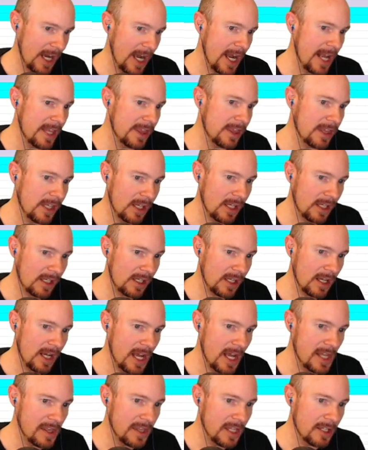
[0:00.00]
I think
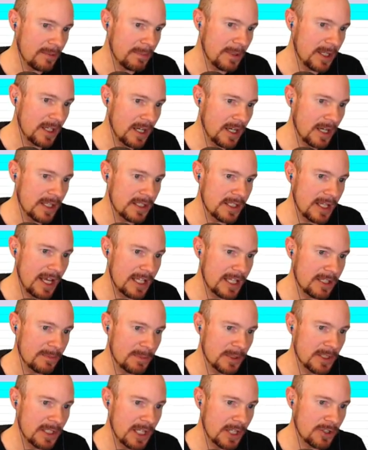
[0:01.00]
I think because it has
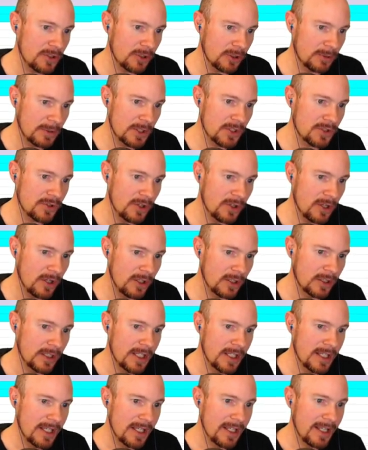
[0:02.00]
a potential to be strong,